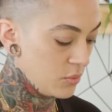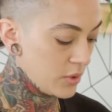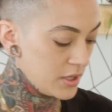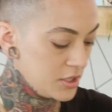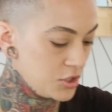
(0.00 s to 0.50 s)

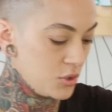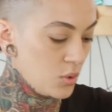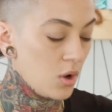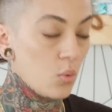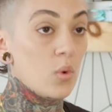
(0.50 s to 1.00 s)
we're going to
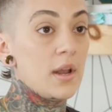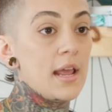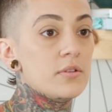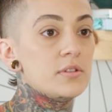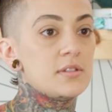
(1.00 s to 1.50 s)
do 1
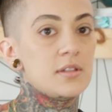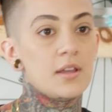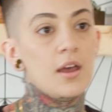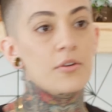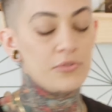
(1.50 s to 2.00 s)
ounce
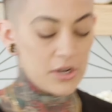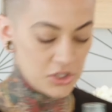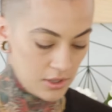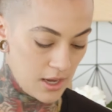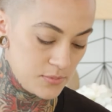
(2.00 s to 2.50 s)
of
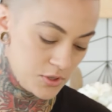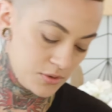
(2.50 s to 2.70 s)
fresh lime